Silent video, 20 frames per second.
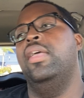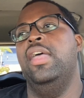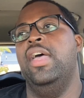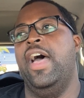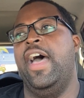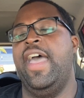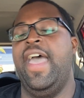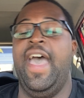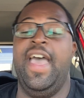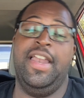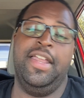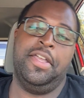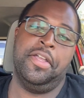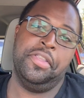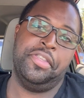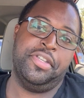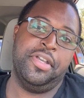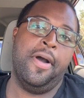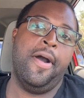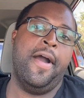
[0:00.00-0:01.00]
I had a
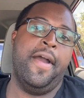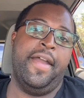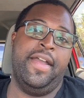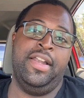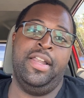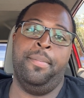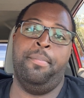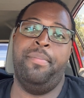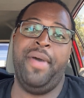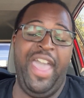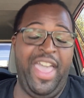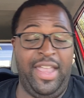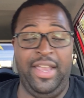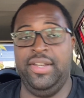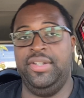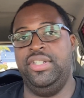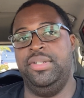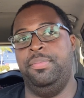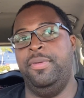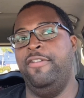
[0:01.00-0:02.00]
guitar and a
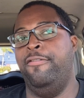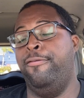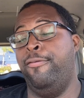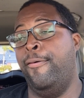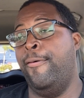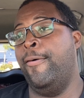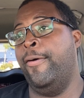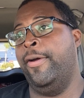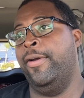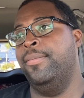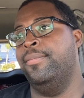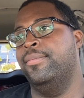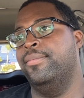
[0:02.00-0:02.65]
bass before,